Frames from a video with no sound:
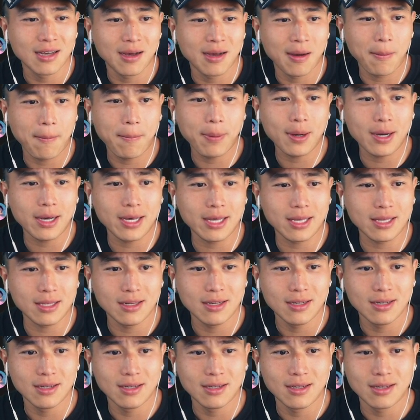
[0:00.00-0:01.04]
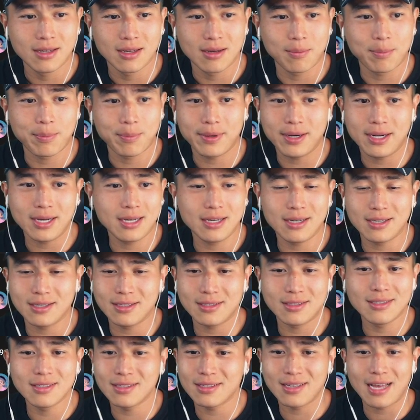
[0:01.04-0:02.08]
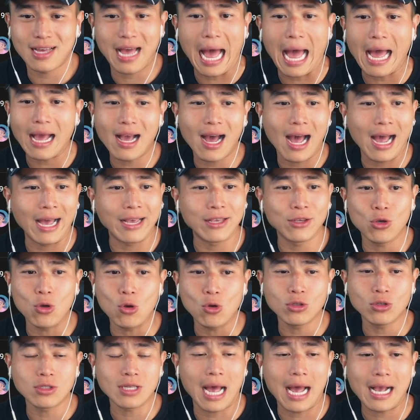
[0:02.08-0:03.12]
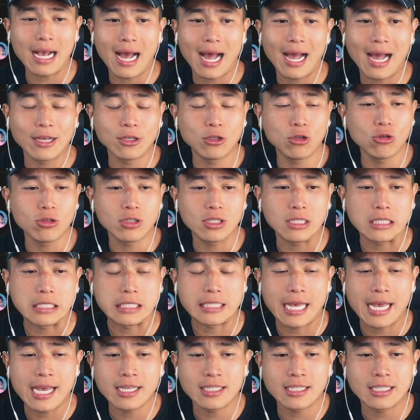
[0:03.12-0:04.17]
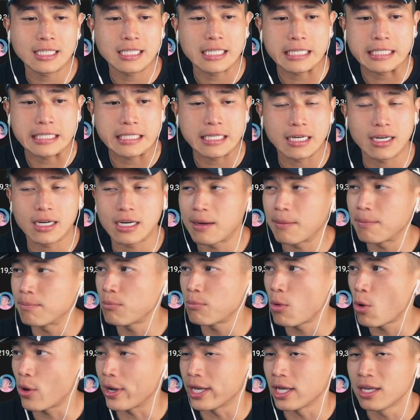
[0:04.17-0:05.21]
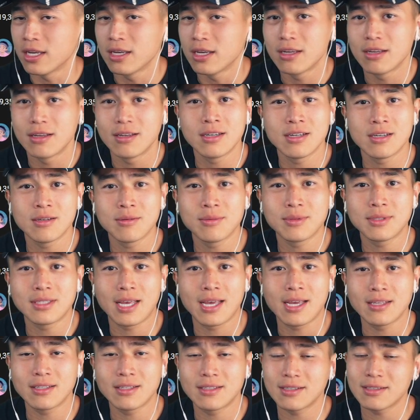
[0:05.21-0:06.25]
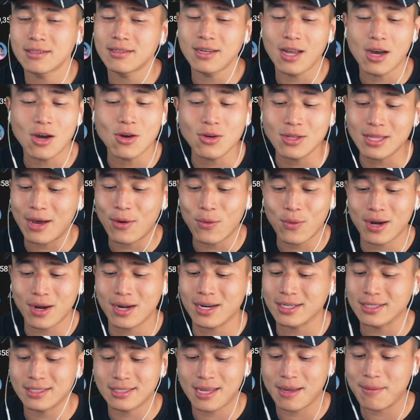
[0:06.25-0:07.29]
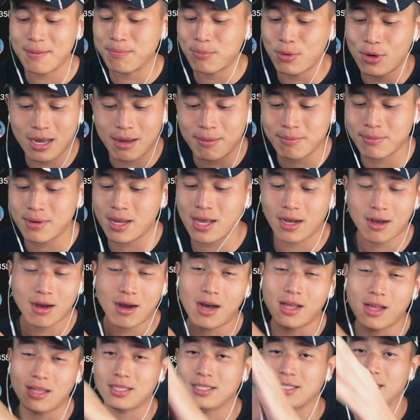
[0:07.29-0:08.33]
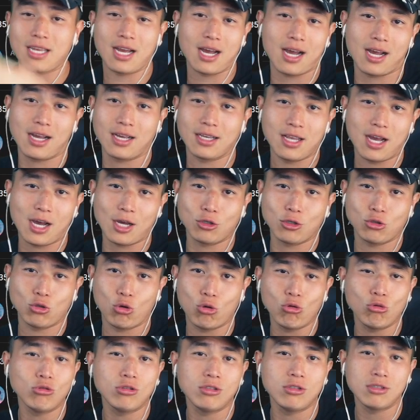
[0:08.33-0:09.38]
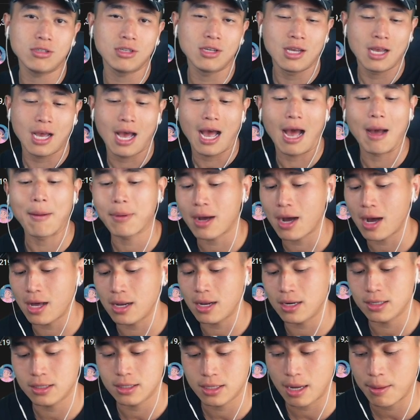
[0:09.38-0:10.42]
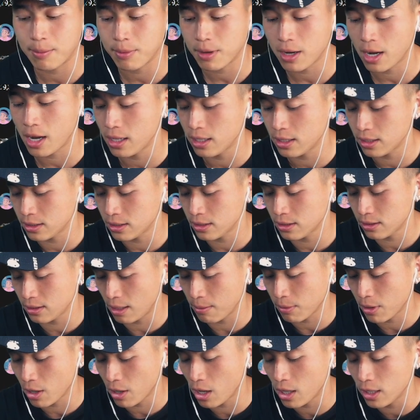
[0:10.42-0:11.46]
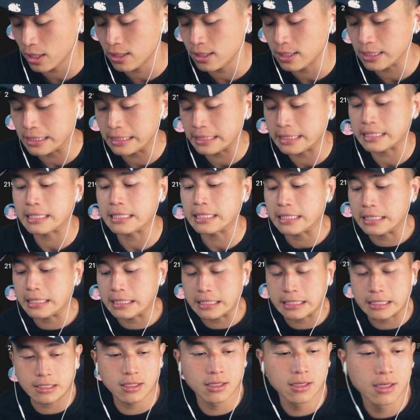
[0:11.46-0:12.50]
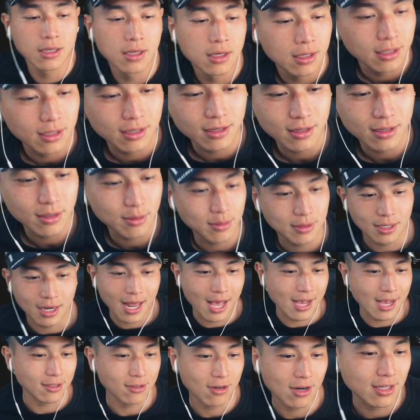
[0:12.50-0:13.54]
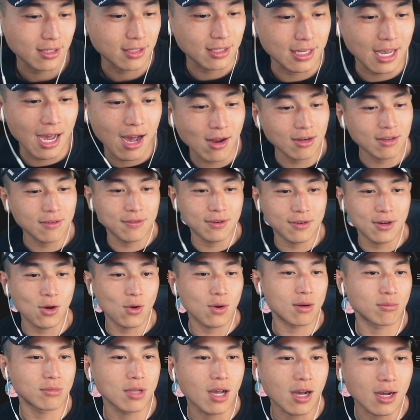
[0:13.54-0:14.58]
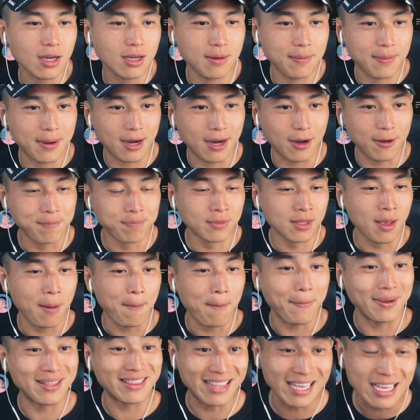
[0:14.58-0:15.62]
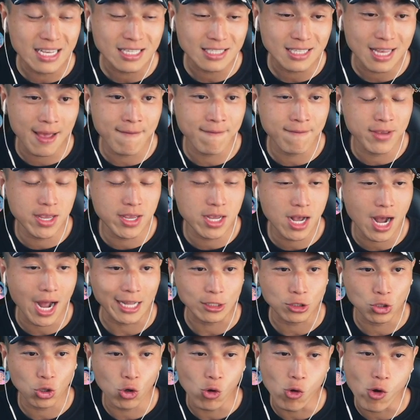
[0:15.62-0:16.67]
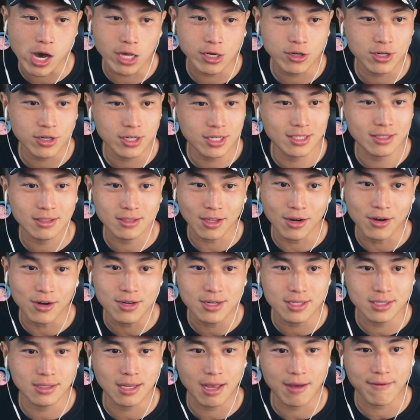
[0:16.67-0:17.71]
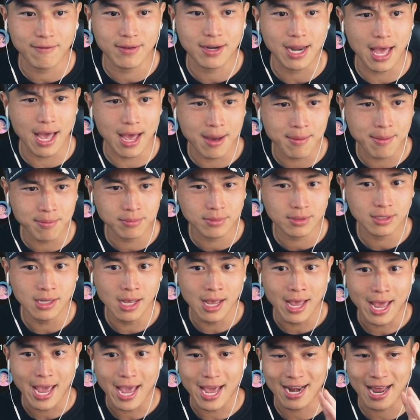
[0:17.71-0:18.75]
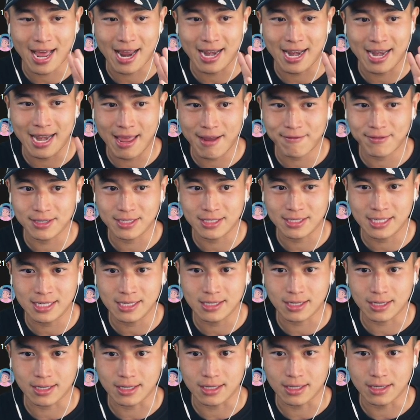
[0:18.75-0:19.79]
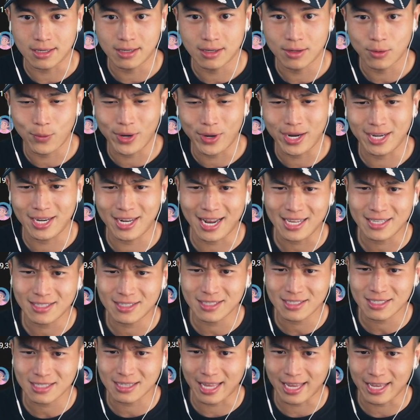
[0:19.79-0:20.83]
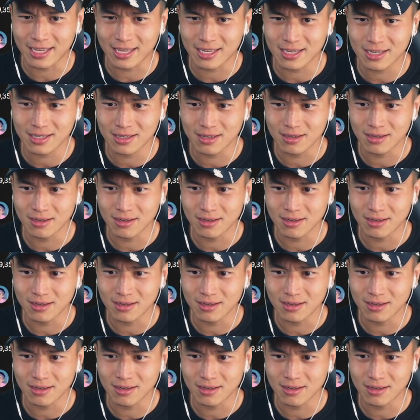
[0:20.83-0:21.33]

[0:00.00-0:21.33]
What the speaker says: but bruh, I got used to saying sis, boy. You know what I'm saying? Just know that when I say boy, I'm not calling y'all dudes. I'm calling the sissises. You know what I'm saying? That's crazy. I don't even know what I'm talking about. But this MV got 237 M's, and I never seen it. Wait, did I just like it?